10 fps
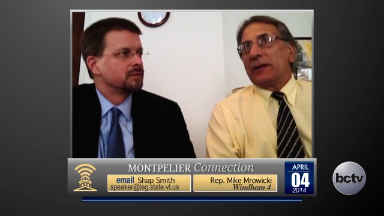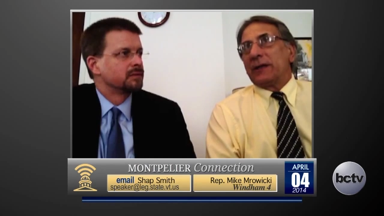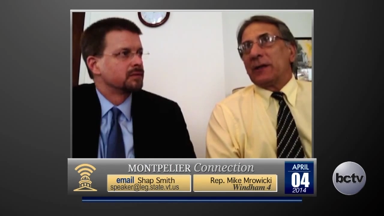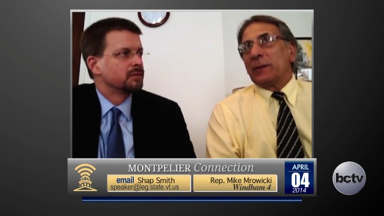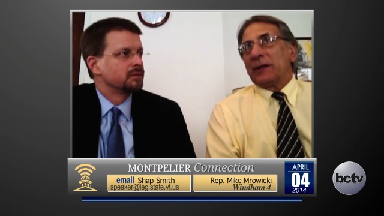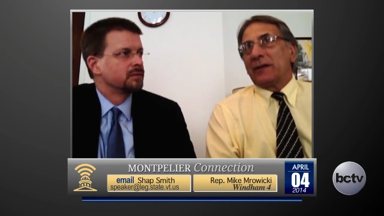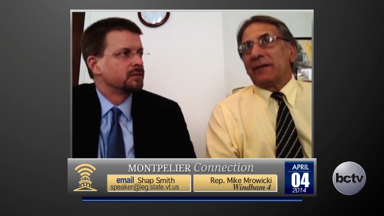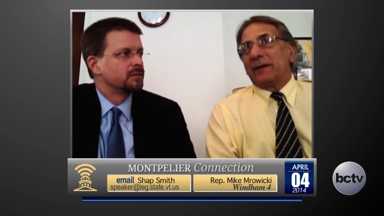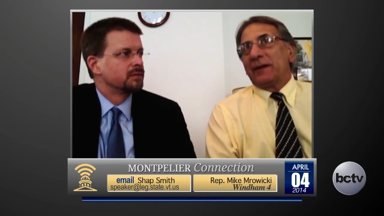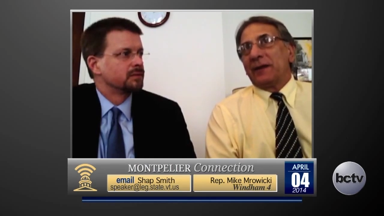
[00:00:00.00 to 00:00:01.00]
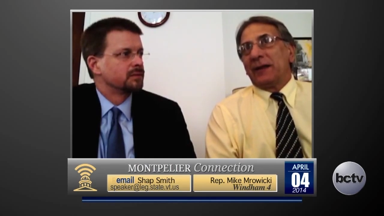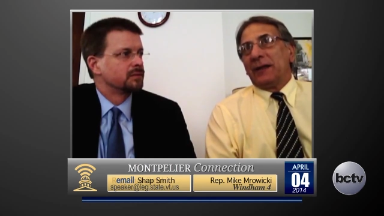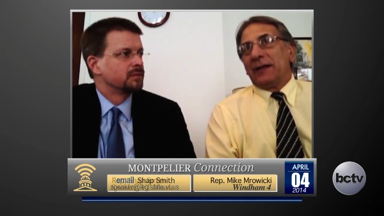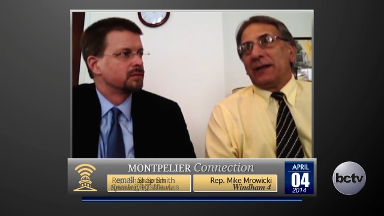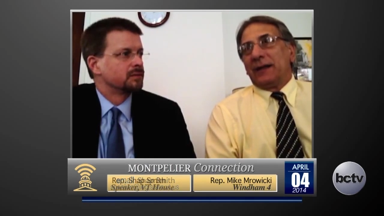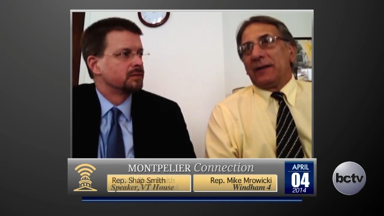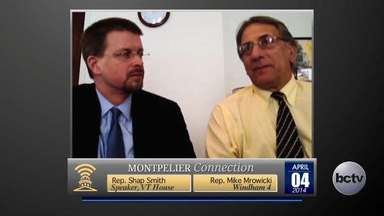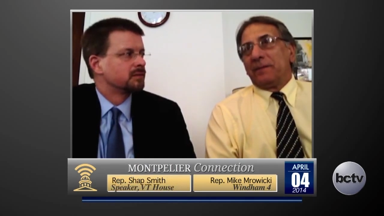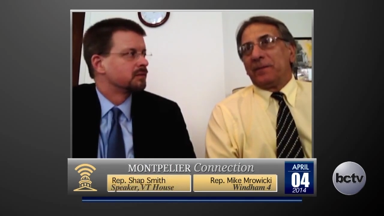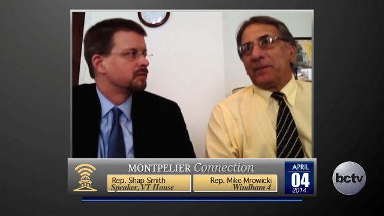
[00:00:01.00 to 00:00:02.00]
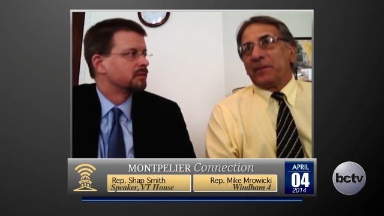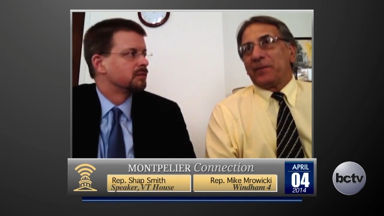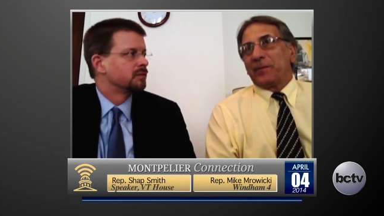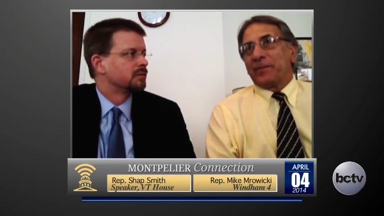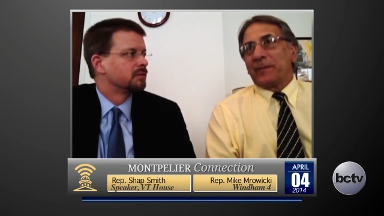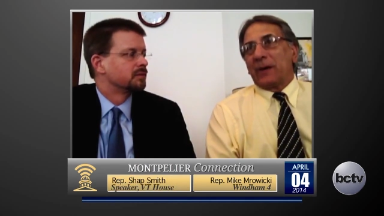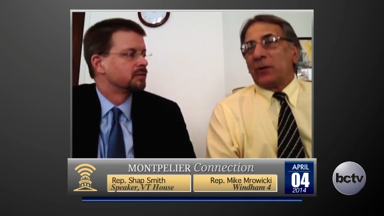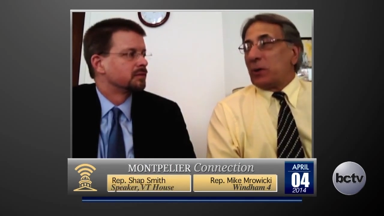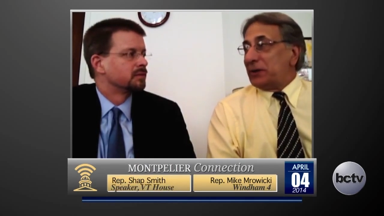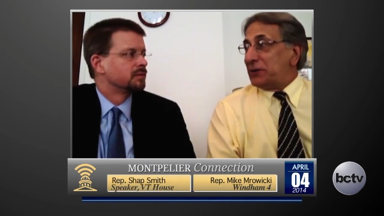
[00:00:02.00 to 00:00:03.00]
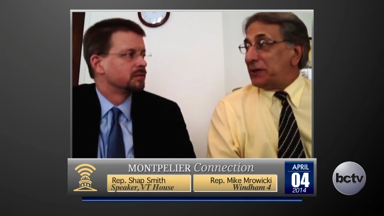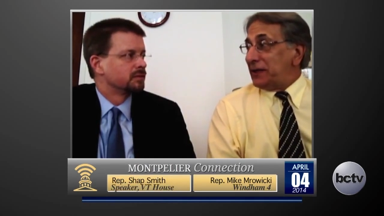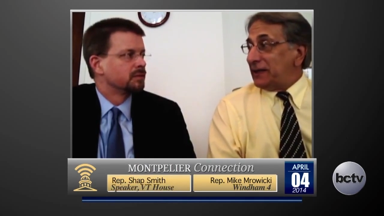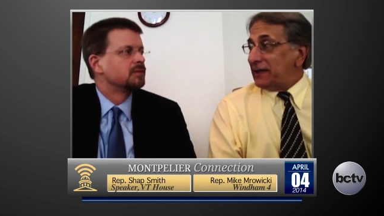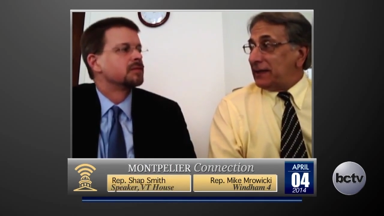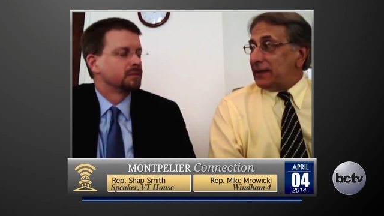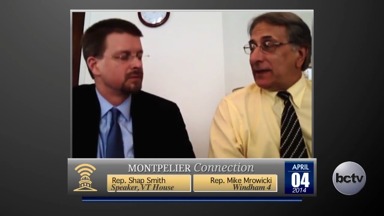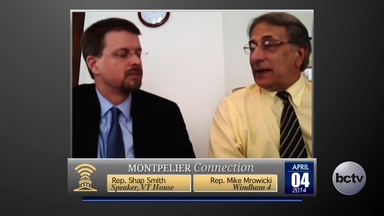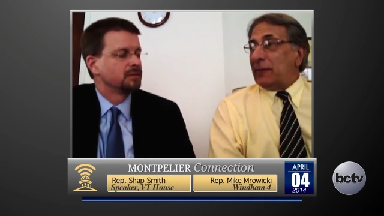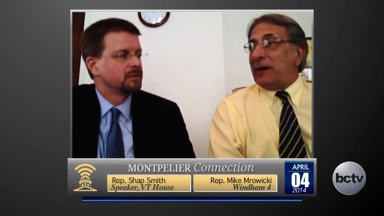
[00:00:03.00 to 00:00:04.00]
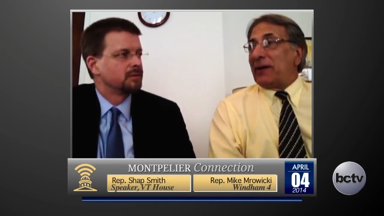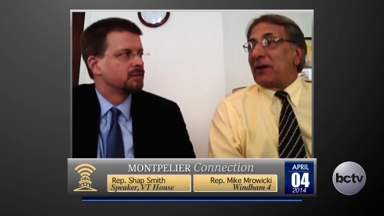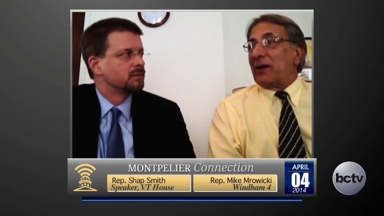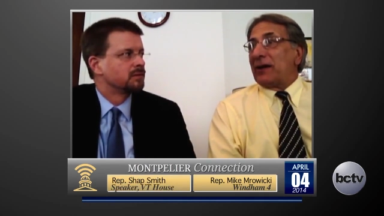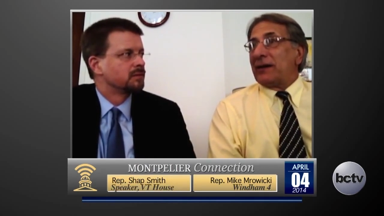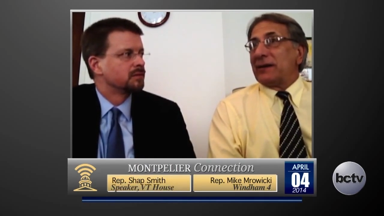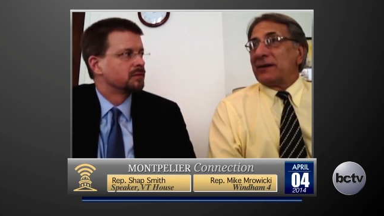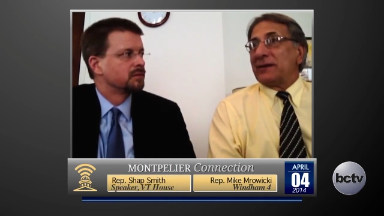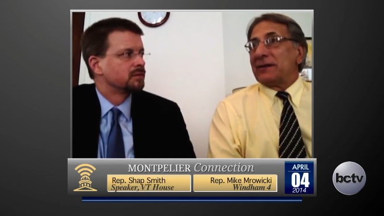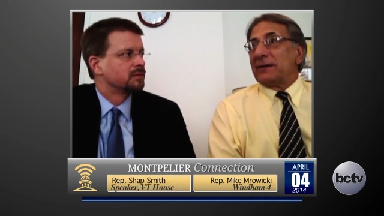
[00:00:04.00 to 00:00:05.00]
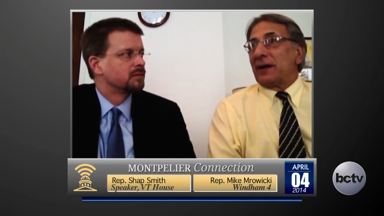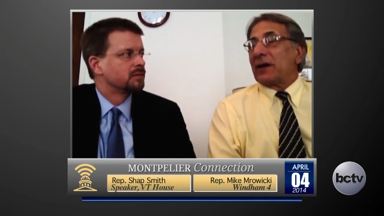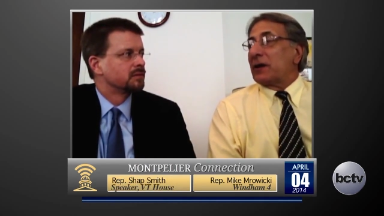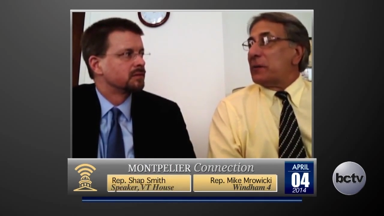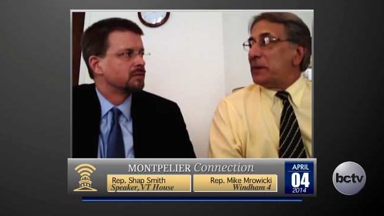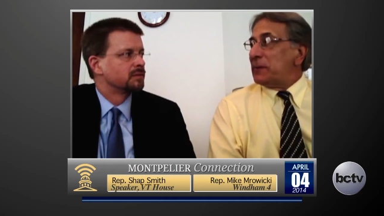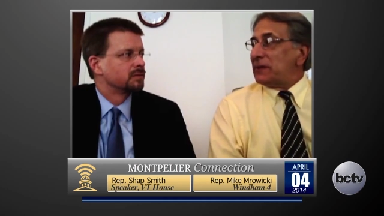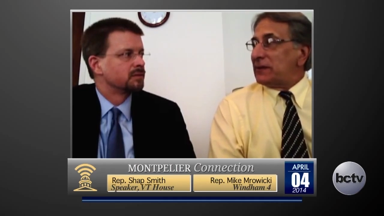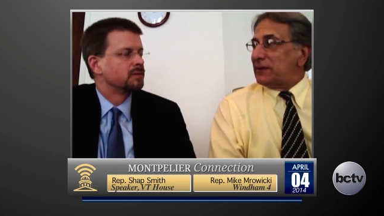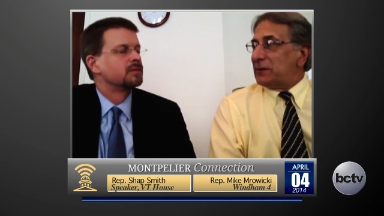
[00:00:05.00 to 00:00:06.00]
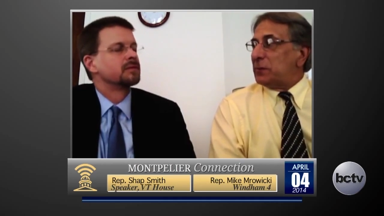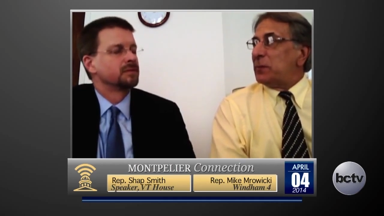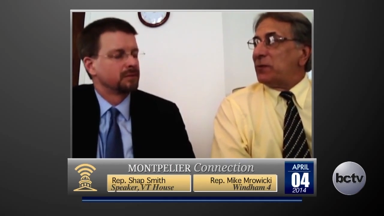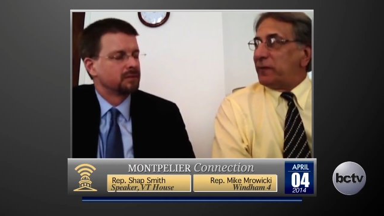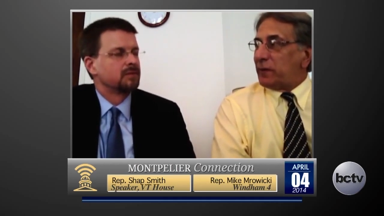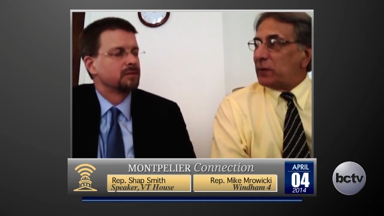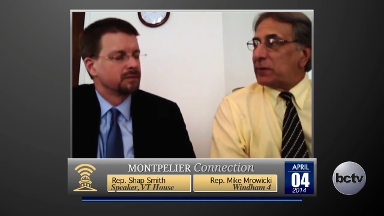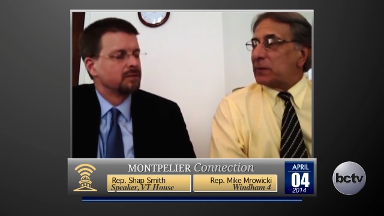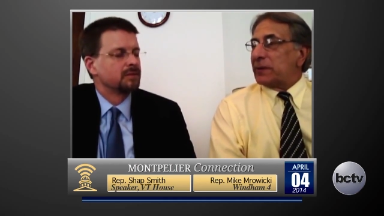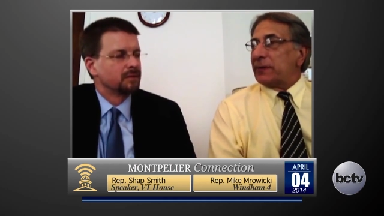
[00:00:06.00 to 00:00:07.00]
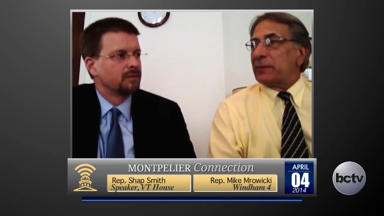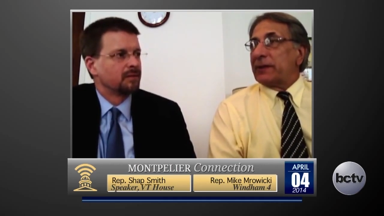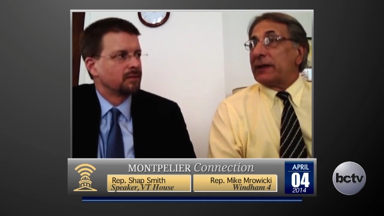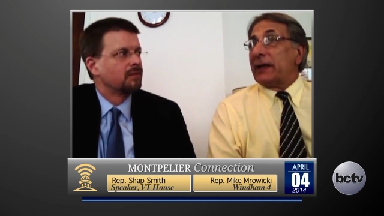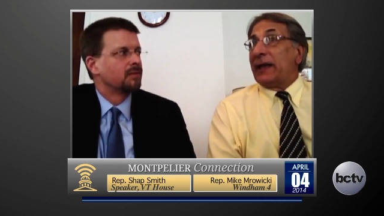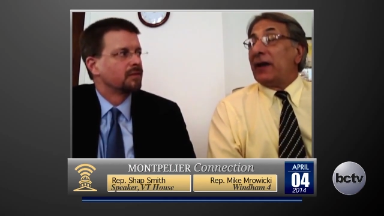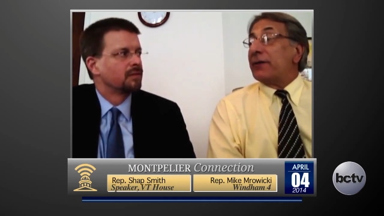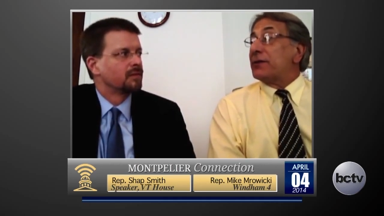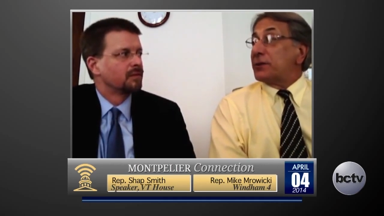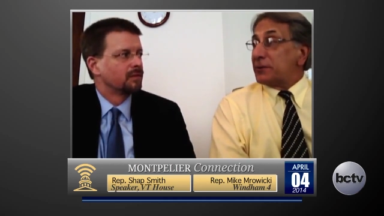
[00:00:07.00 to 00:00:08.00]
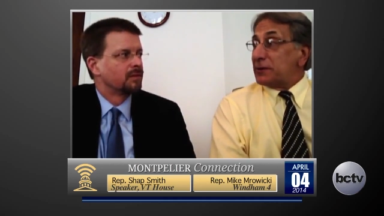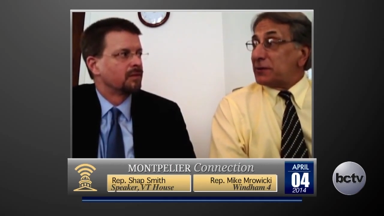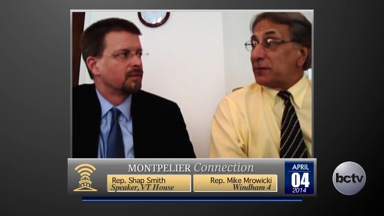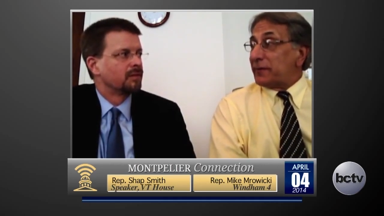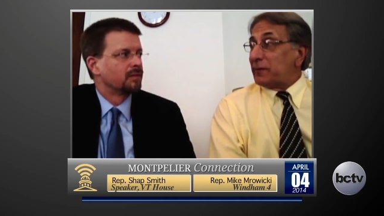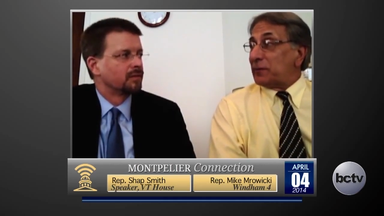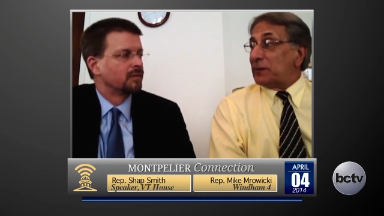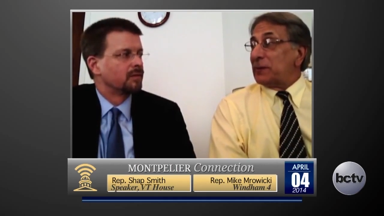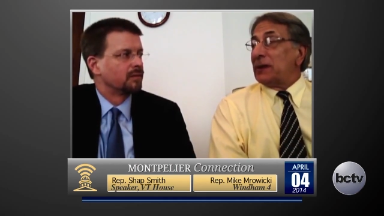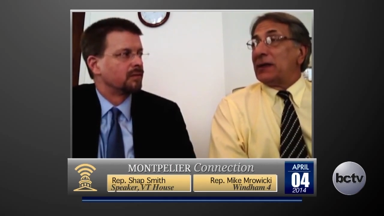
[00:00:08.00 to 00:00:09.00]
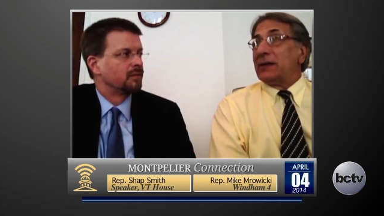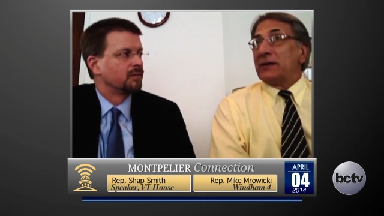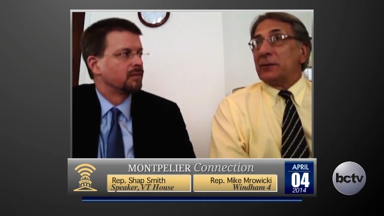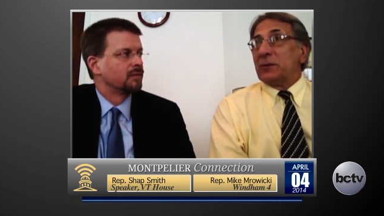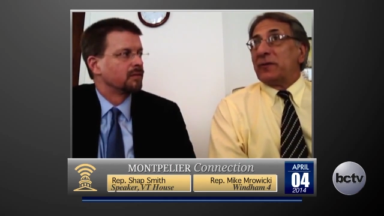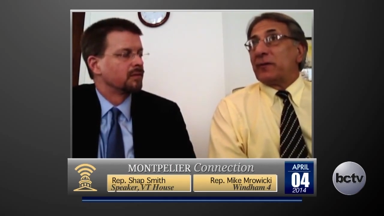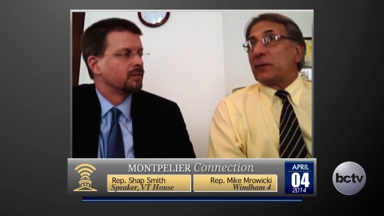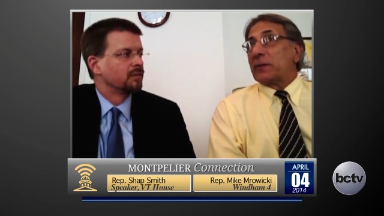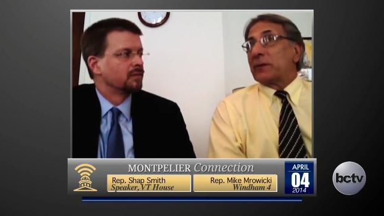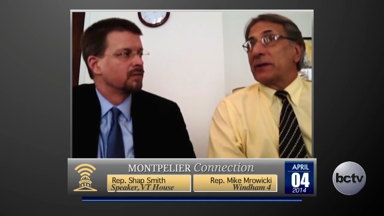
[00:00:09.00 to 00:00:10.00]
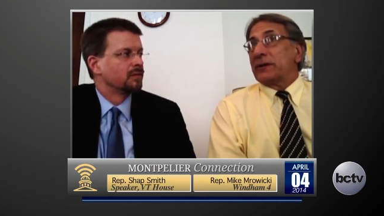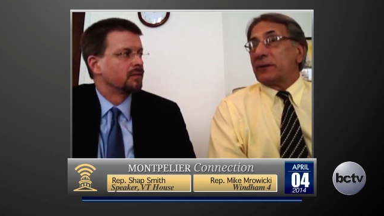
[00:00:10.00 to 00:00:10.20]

Speaker 1: a little bit of a um, questioning mm-hmm. about uh, our commitment to move forward with, with health insurance reform, mm-hmm. to move forward with